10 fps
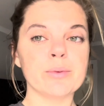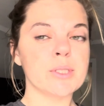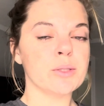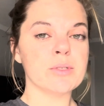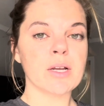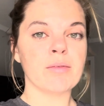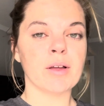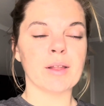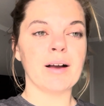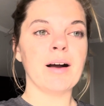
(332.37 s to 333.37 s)
do stuff
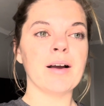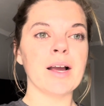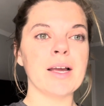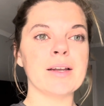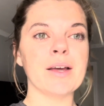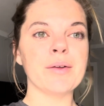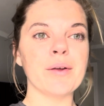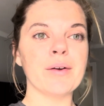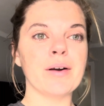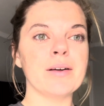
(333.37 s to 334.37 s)
on the car, and now
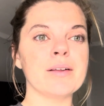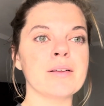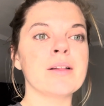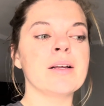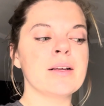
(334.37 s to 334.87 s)
they're all